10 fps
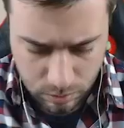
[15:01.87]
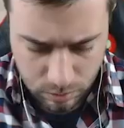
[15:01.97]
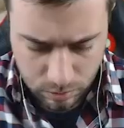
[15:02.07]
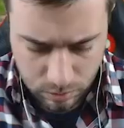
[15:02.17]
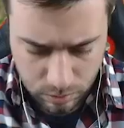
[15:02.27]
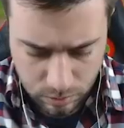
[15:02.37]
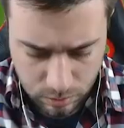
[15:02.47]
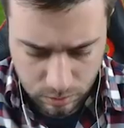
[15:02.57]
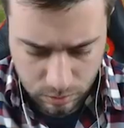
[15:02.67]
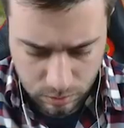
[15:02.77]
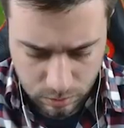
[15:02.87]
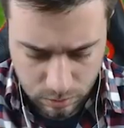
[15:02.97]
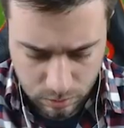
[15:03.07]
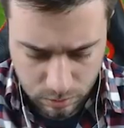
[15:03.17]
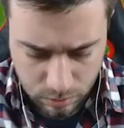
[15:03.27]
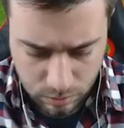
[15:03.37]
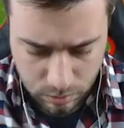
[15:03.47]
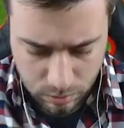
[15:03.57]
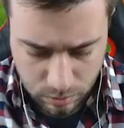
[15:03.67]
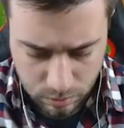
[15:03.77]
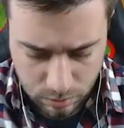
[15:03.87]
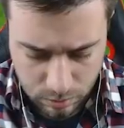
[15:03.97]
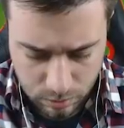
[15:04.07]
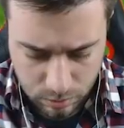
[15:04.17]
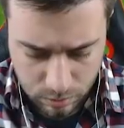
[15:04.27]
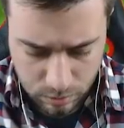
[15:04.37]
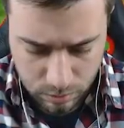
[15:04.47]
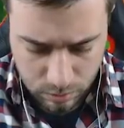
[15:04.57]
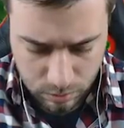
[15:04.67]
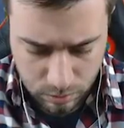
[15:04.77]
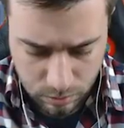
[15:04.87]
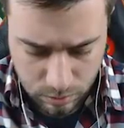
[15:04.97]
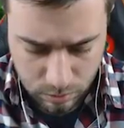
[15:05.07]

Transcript: (no one is talking)